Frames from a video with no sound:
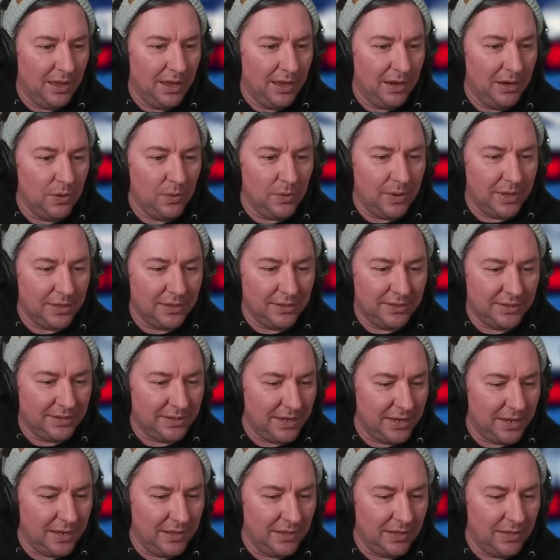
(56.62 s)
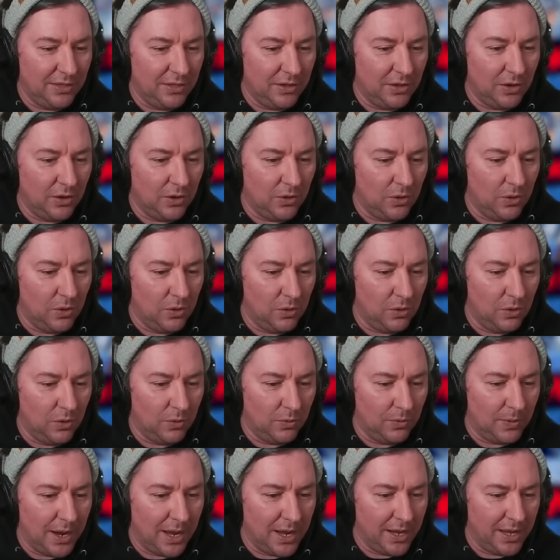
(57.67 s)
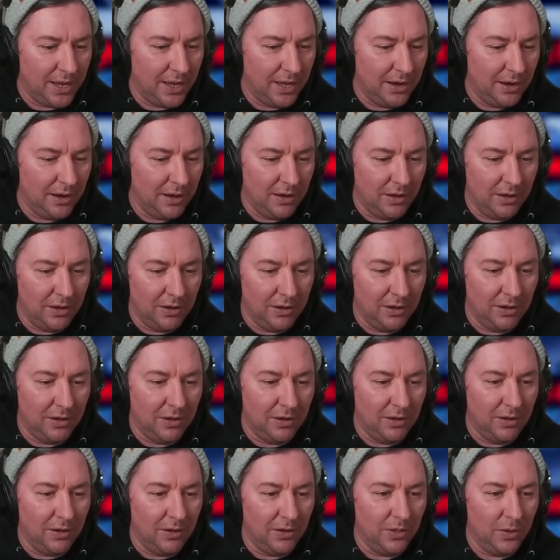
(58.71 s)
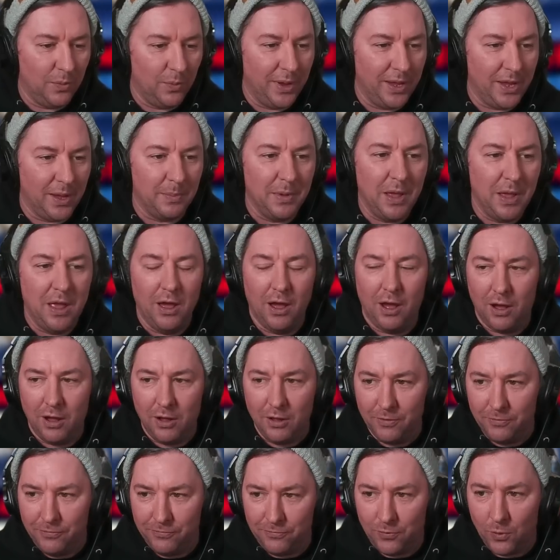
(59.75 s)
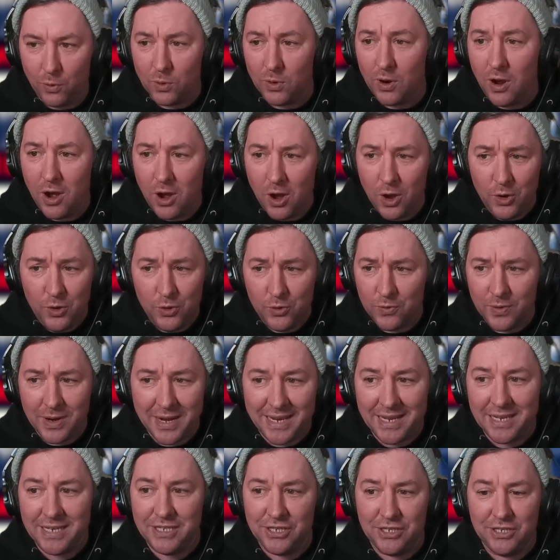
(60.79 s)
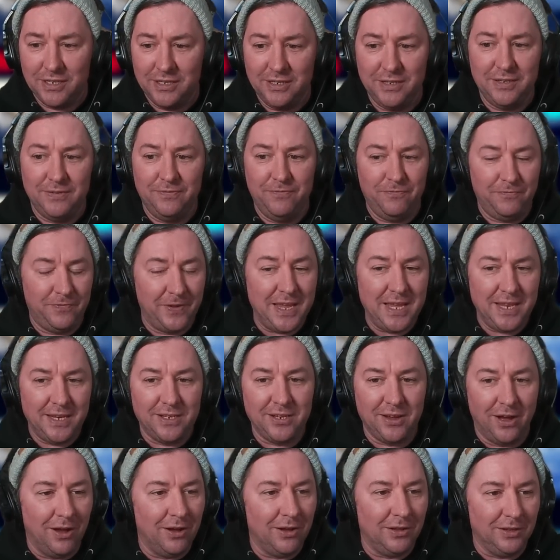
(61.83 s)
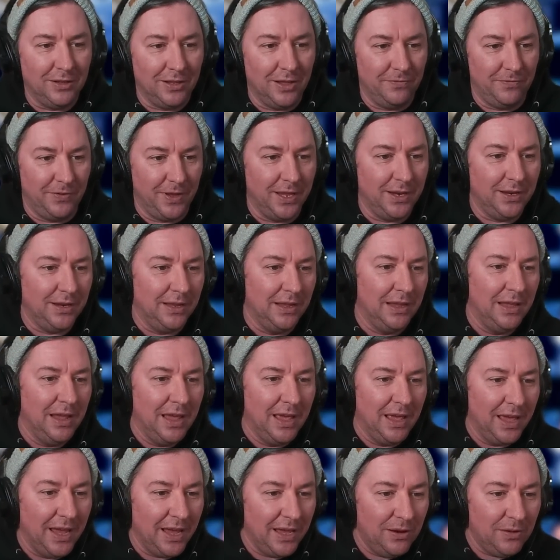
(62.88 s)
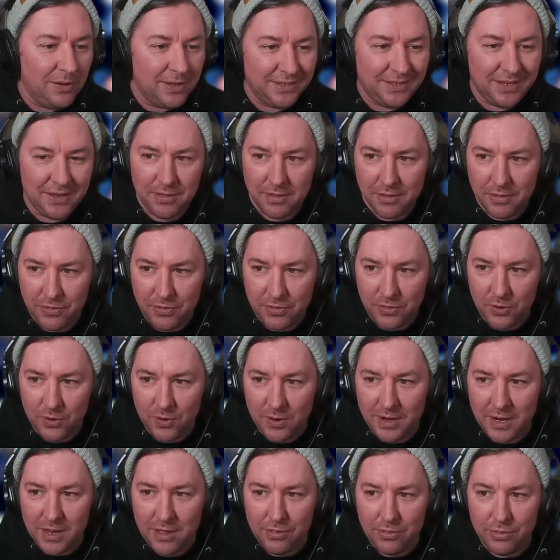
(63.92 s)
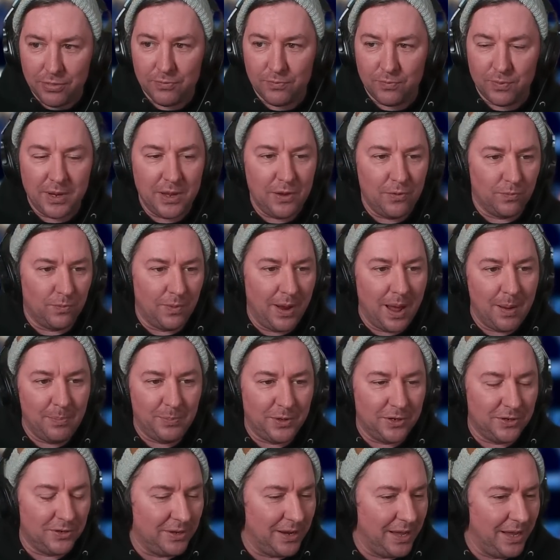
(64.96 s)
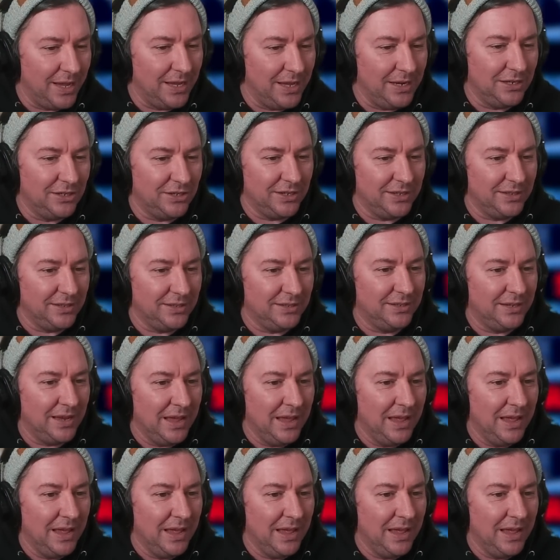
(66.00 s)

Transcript: and you can see the whole rocket all the way up, all 400 ish feet tall of it. And you can see the 33 Raptor engines